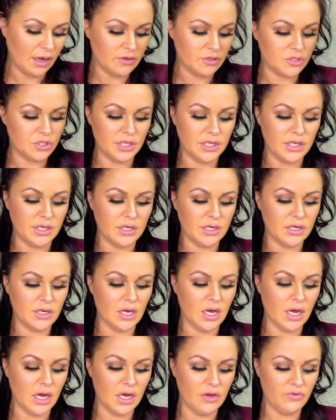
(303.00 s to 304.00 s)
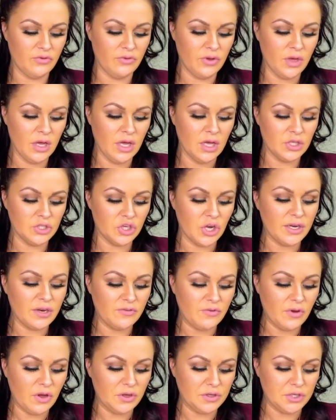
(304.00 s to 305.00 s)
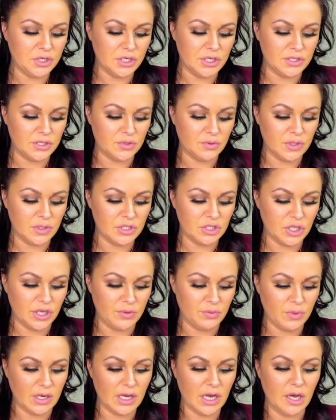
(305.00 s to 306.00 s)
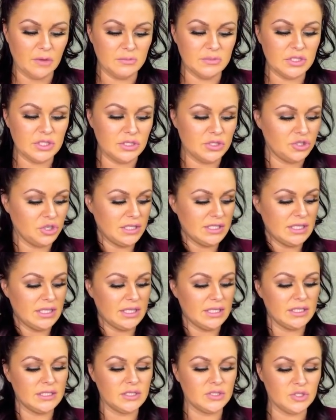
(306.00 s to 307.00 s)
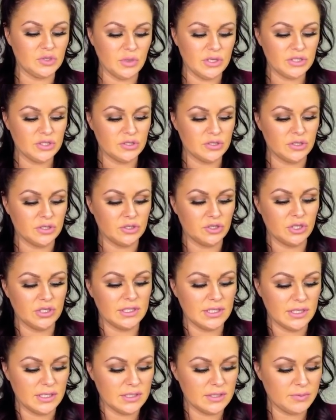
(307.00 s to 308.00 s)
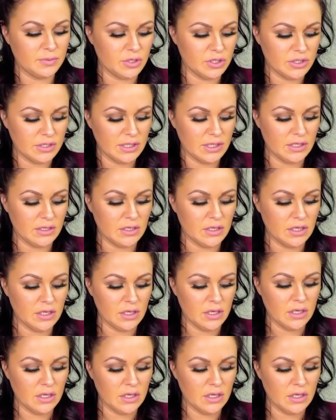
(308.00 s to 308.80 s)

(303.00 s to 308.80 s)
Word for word: energy here of trying to follow your intuition when it comes to trusting the situation or trusting this person.